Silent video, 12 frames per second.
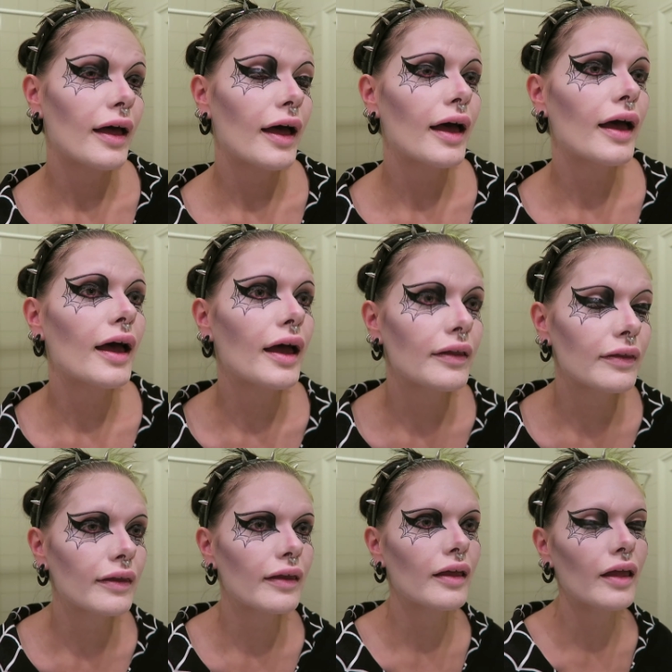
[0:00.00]
that,
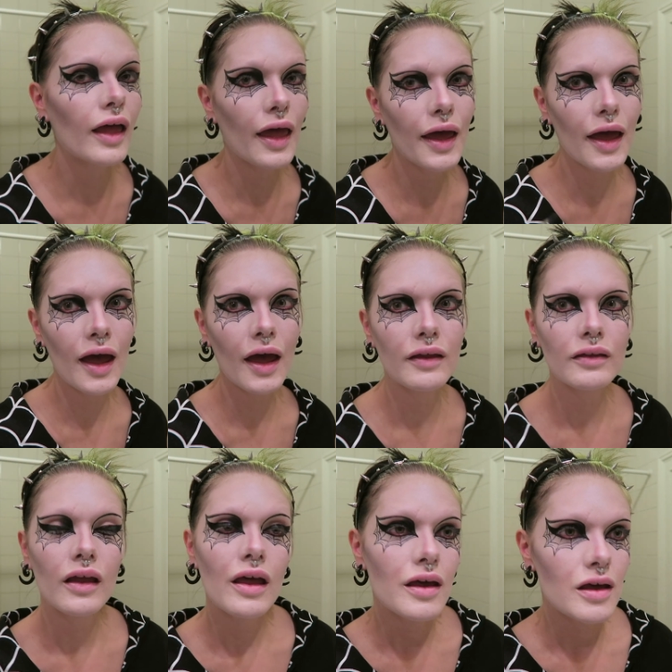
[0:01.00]

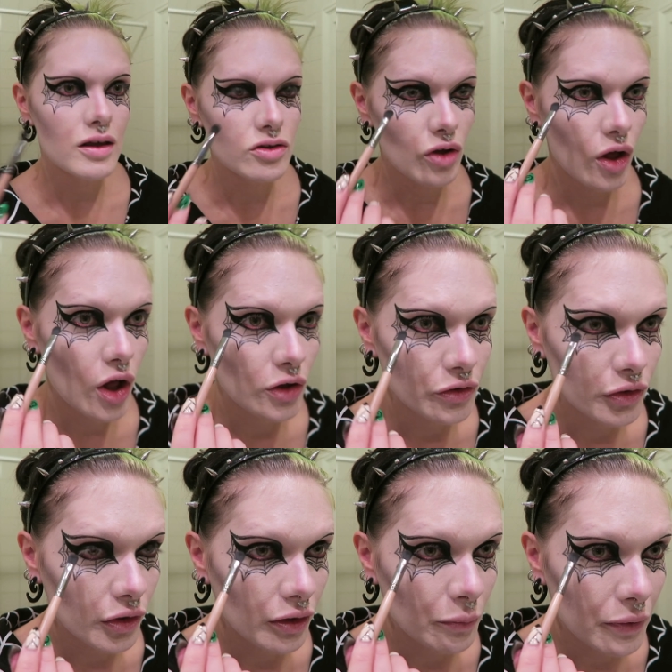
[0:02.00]
and it's also
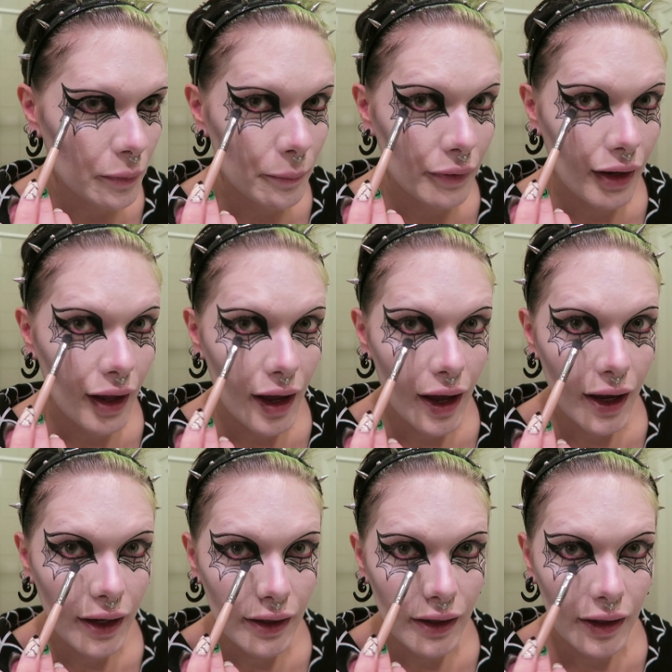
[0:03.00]
gonna be
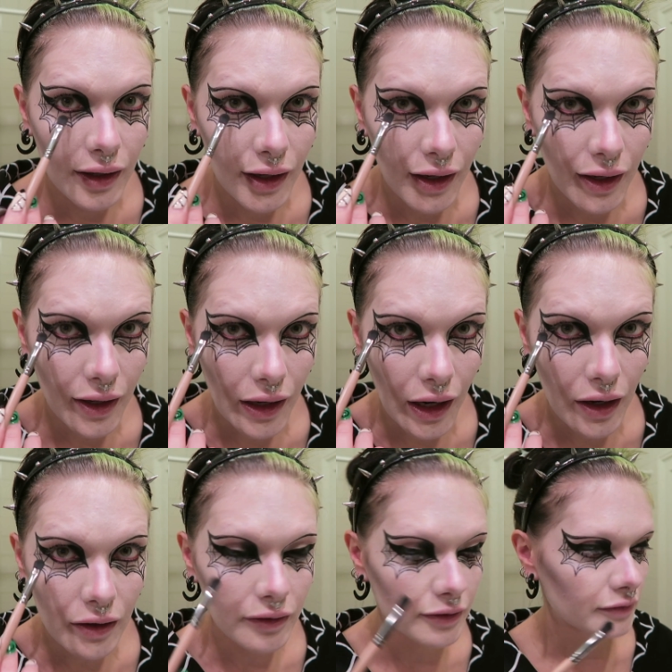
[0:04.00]
black
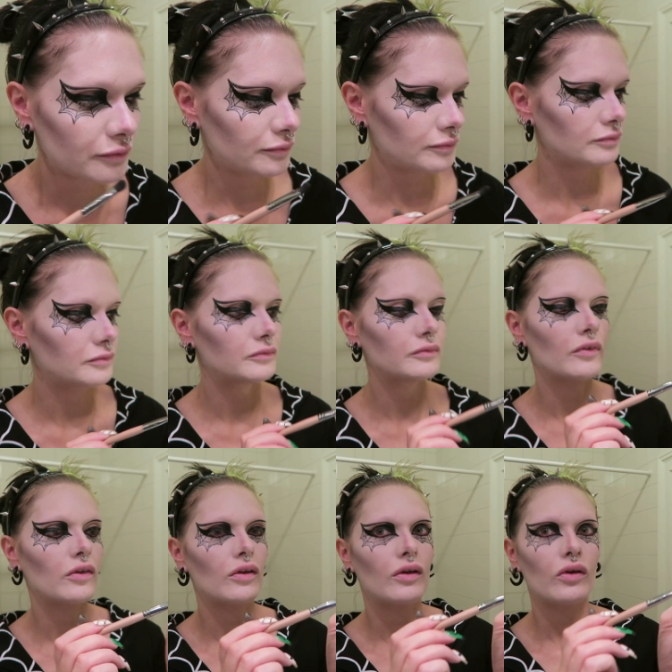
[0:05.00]
here,
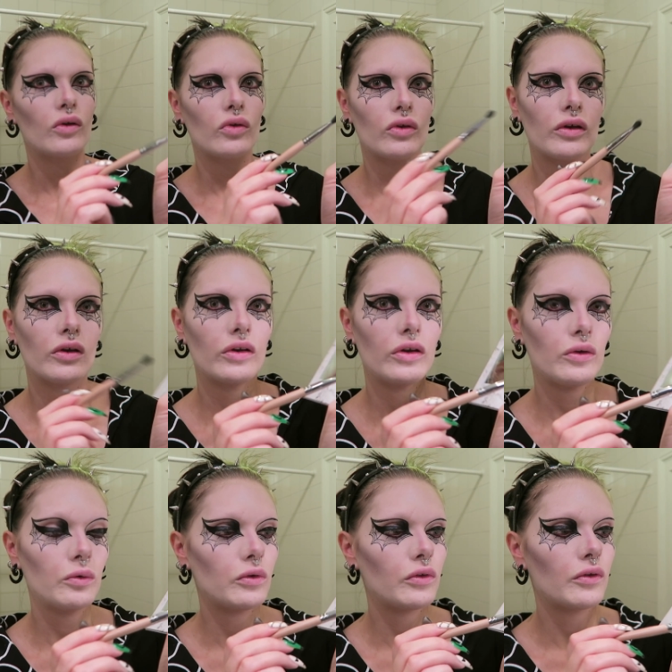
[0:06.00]
so I'm gonna
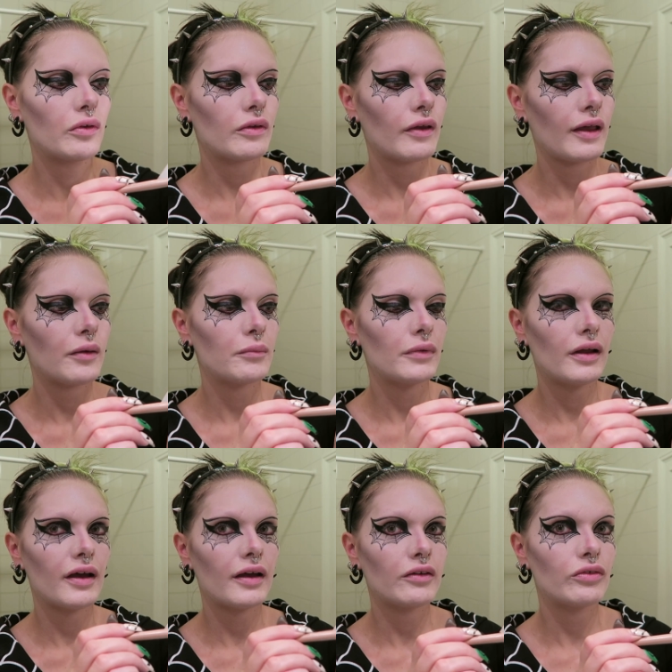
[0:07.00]
use the same
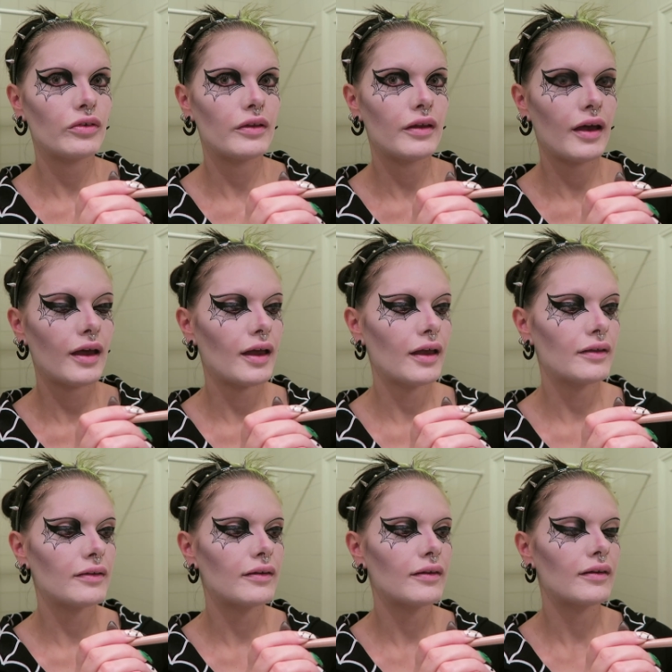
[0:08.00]
black for
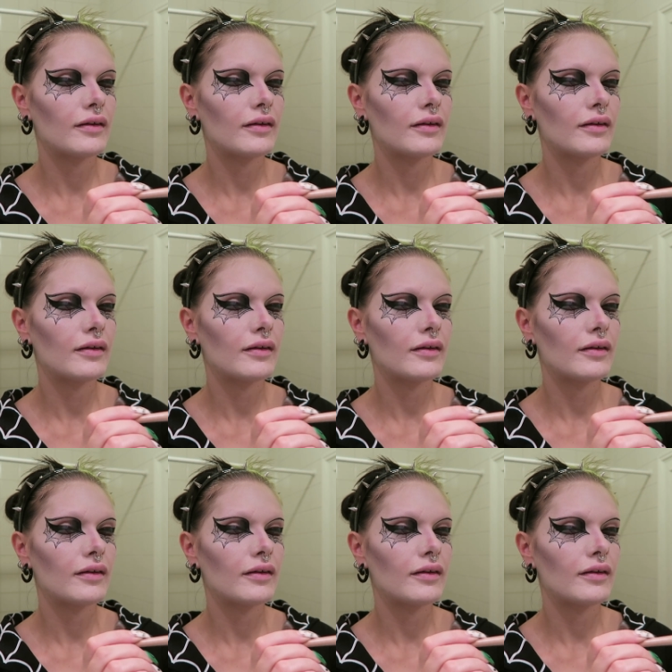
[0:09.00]
that